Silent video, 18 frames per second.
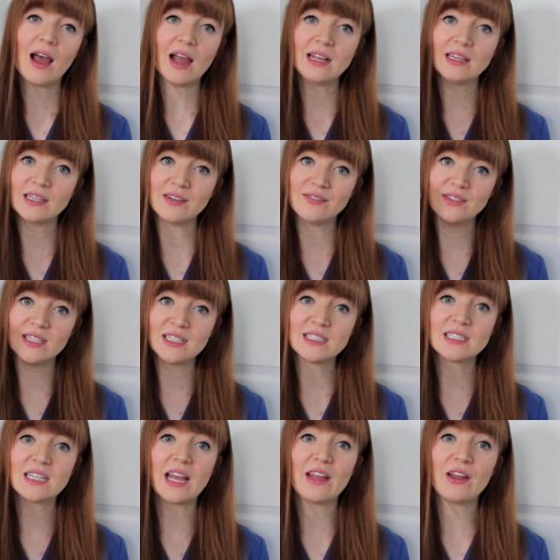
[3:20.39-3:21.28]
I love
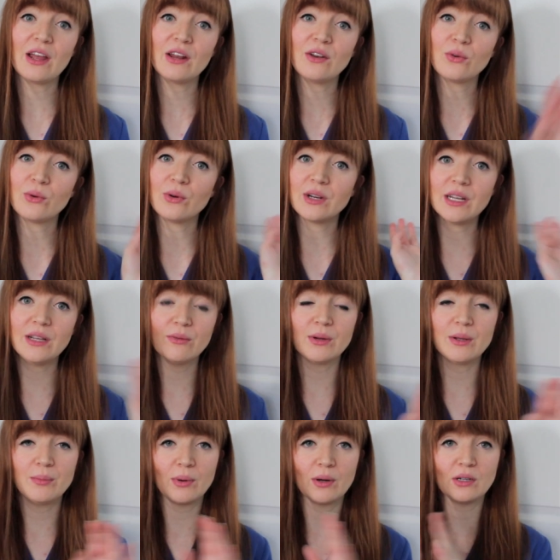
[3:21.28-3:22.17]
this. I had already
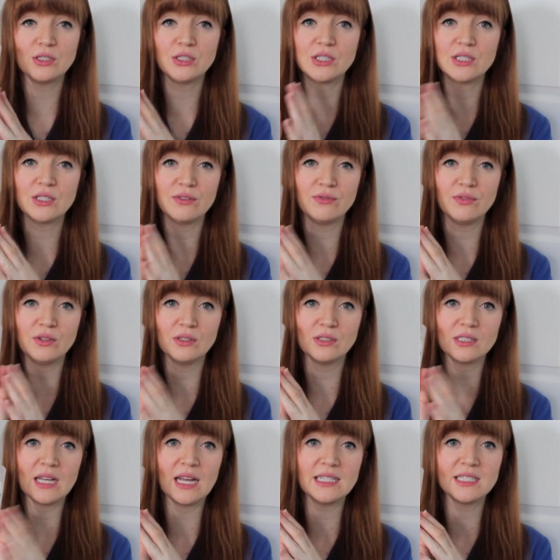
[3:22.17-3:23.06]
repurchased the
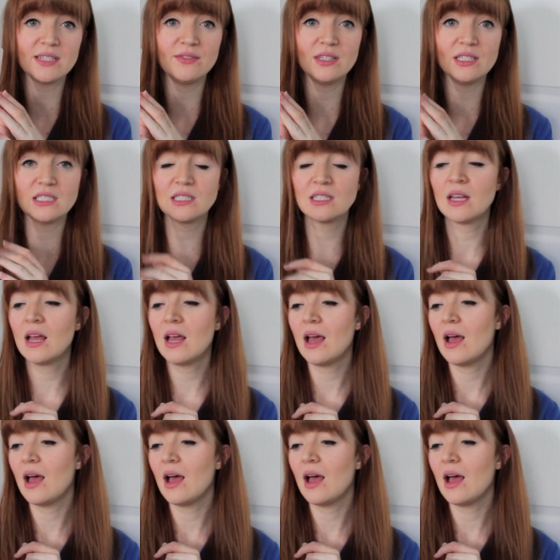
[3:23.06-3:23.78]
full size of this